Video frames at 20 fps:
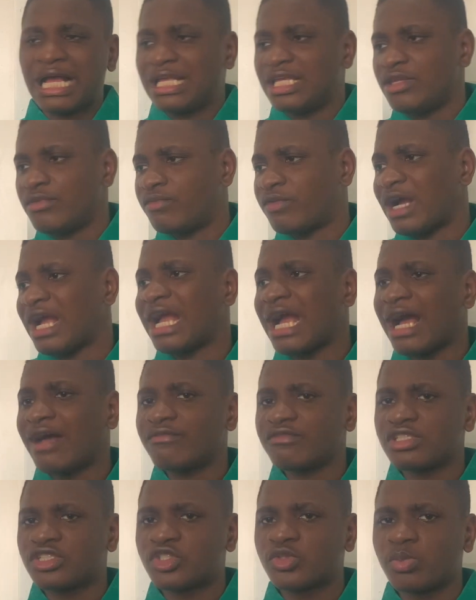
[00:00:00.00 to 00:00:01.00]
if I
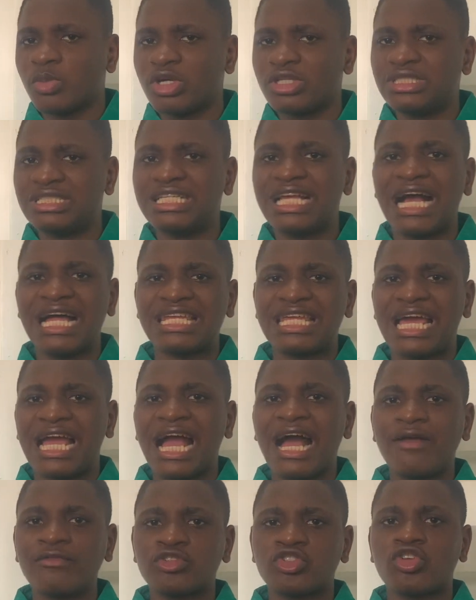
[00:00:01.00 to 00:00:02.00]
have this money and
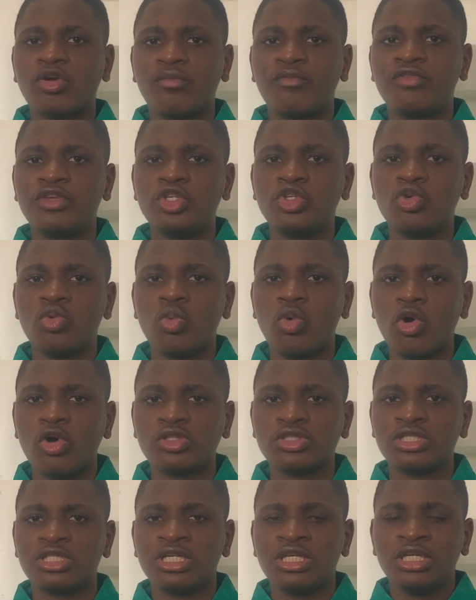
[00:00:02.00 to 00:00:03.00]
I have something you
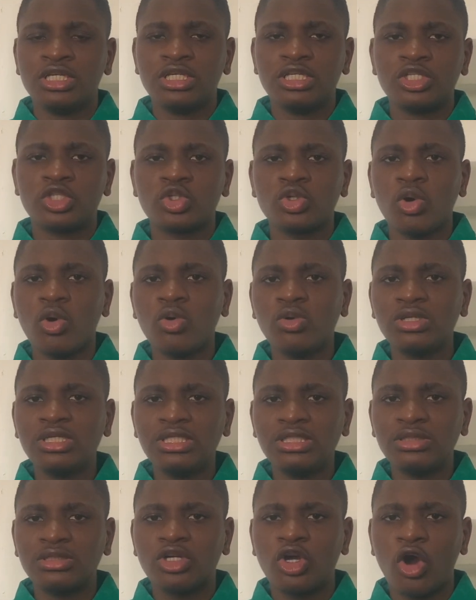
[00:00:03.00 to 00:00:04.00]
want, it's
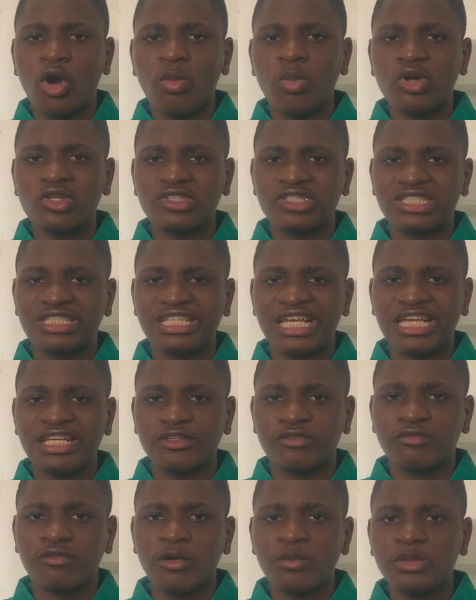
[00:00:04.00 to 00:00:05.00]
only common
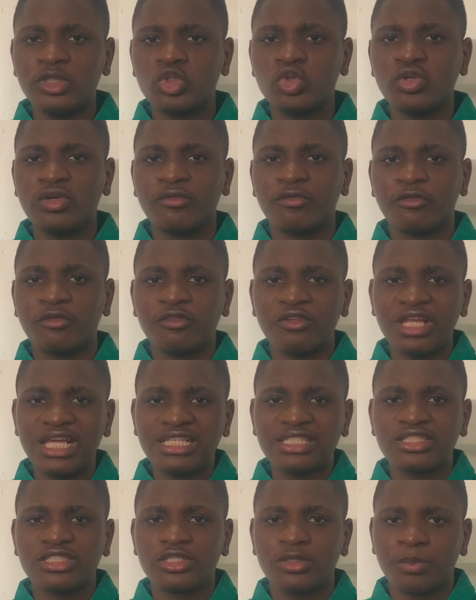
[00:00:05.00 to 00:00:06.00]
sense for me to
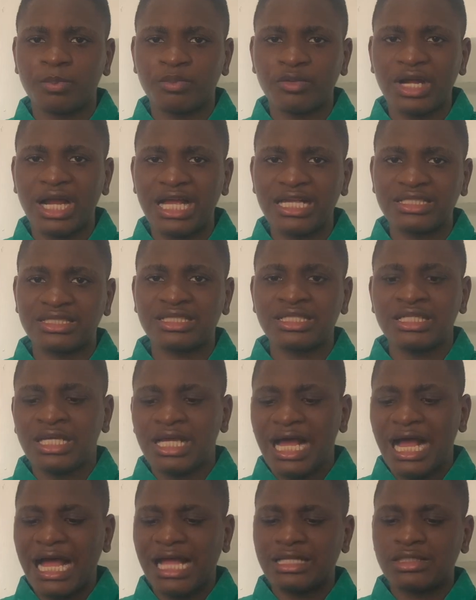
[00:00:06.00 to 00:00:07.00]
inflate the price
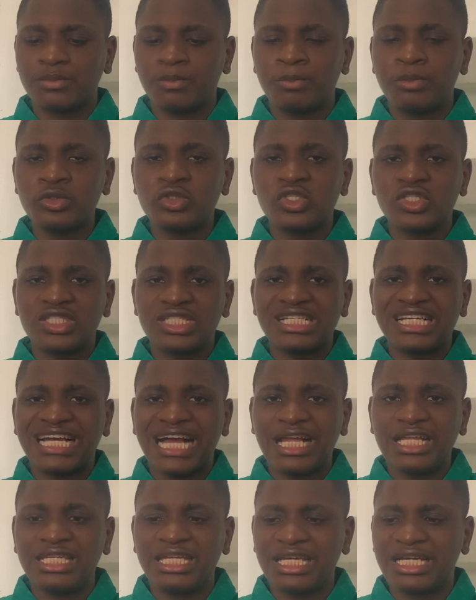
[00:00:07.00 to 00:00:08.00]
and put it
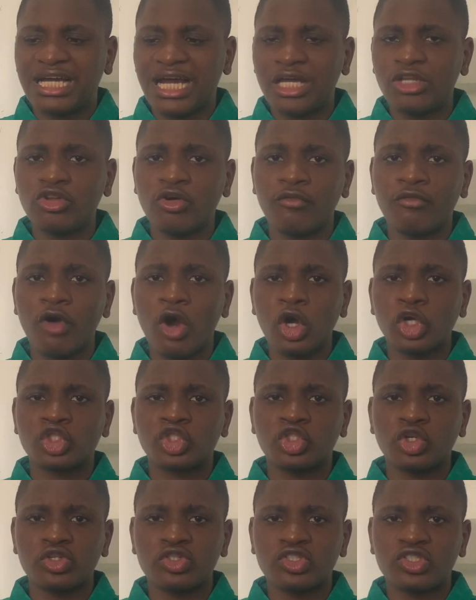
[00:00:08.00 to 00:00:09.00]
in a kind of
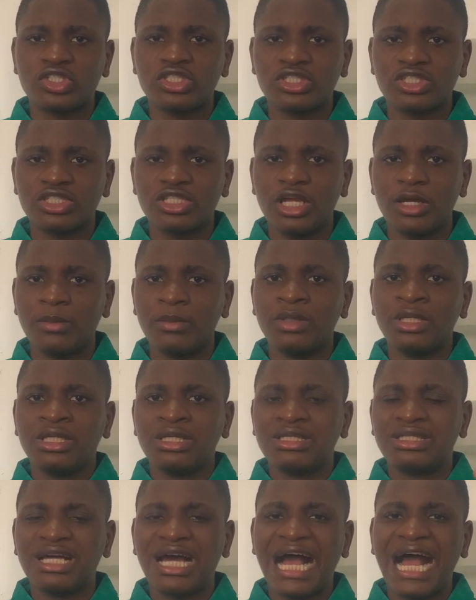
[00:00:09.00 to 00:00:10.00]
auction system.
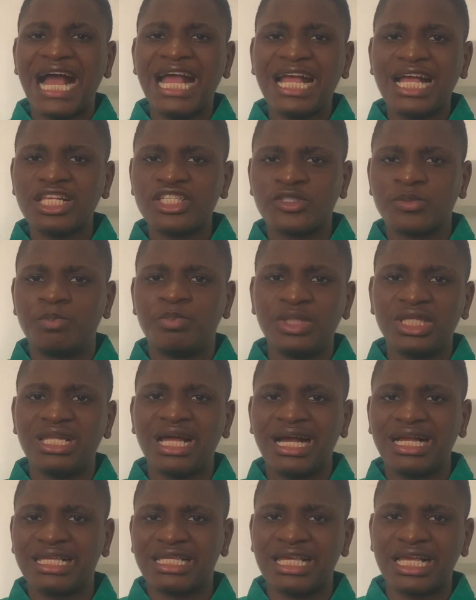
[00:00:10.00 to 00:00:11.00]
The highest
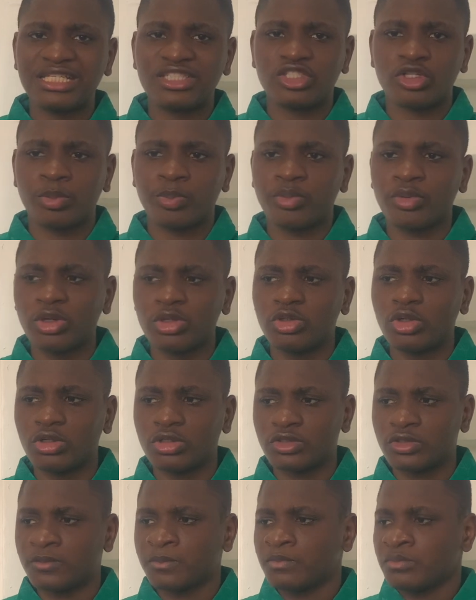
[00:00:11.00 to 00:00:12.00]
bidder gets the
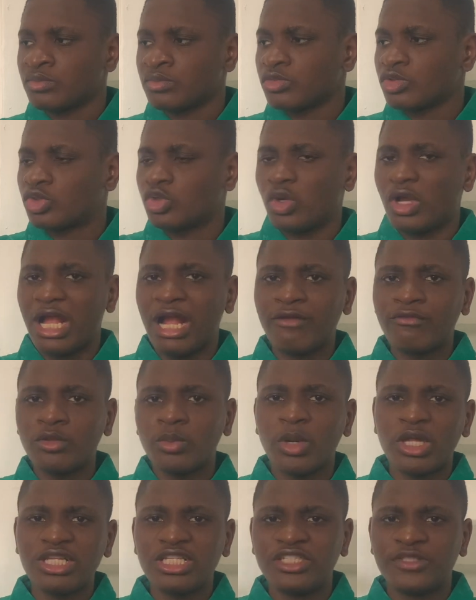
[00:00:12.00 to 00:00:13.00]
product. So
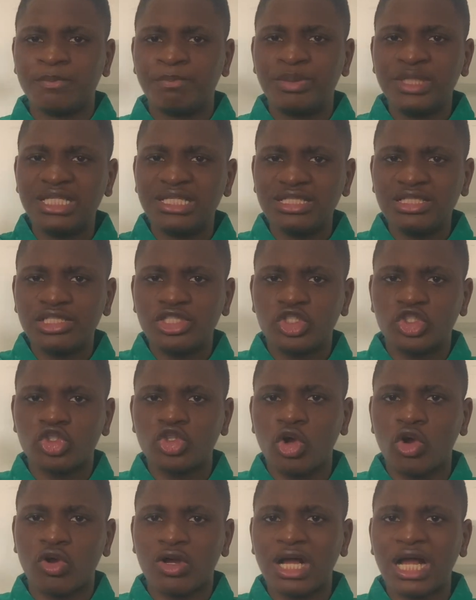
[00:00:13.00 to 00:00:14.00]
everybody's bidding this
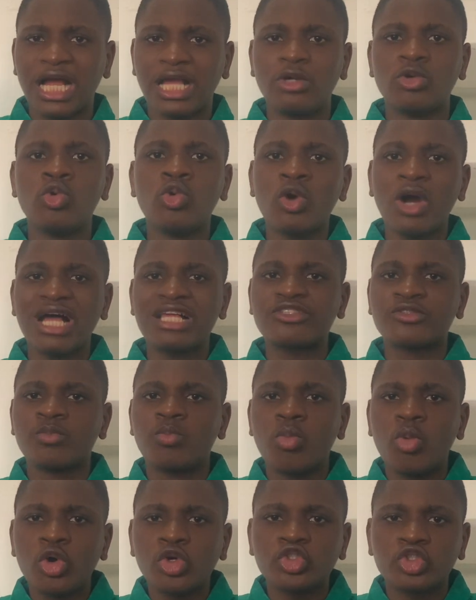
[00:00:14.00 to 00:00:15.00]
stock high. Who has
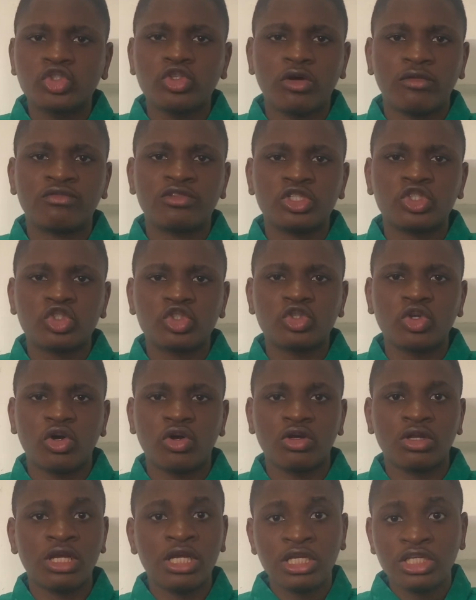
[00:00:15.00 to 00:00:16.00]
most of this
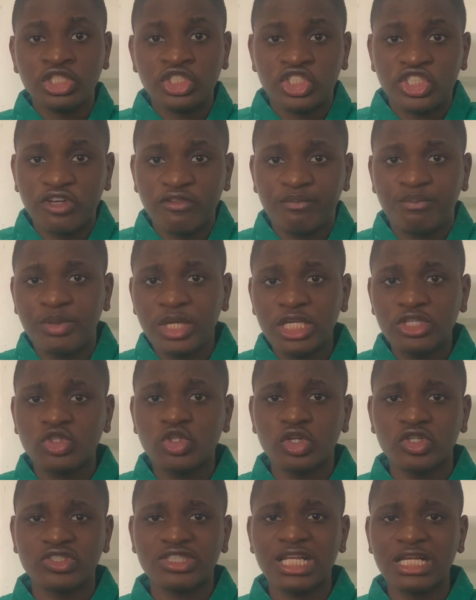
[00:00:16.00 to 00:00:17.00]
stock? Jeff
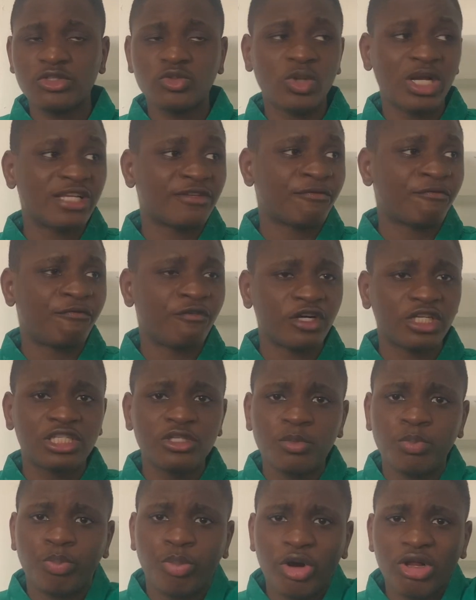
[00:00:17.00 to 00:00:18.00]
Bezos. That's why it's
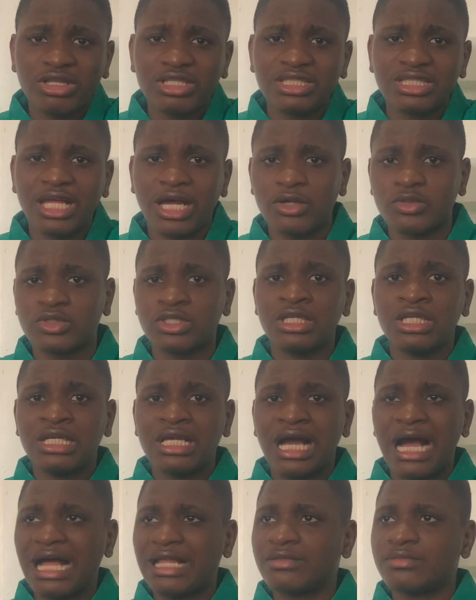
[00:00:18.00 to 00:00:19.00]
fucking balling out
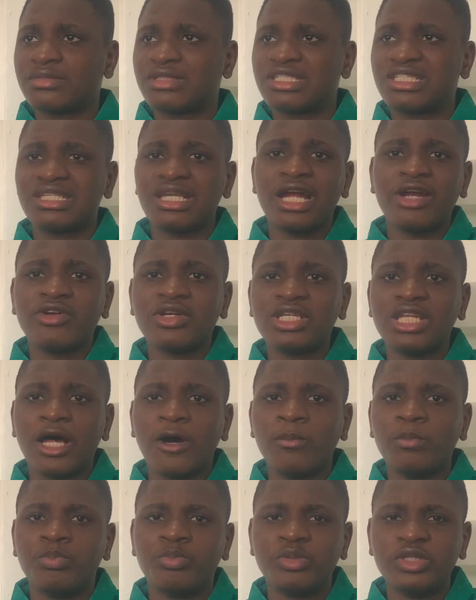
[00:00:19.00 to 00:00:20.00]
and tearing
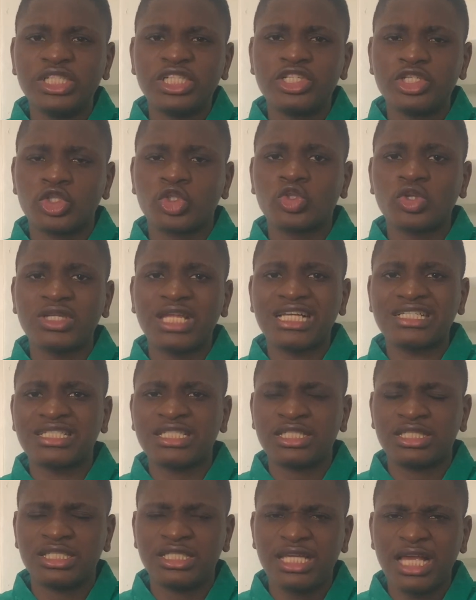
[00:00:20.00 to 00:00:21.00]
down bridges so that
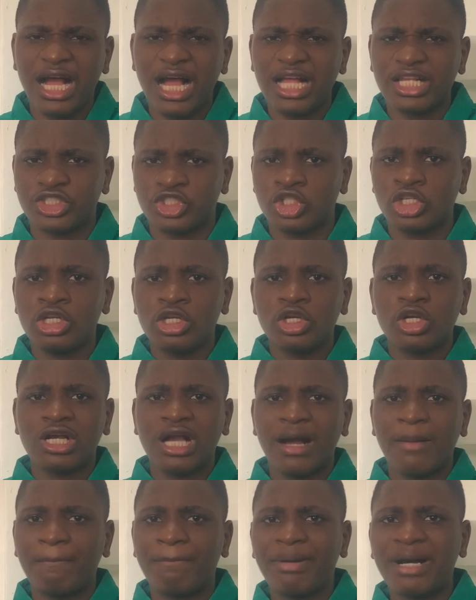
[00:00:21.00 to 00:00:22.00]
his yacht
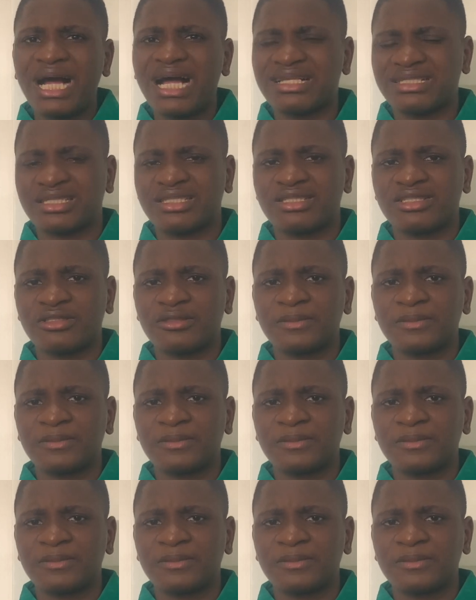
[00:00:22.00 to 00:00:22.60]
can pass.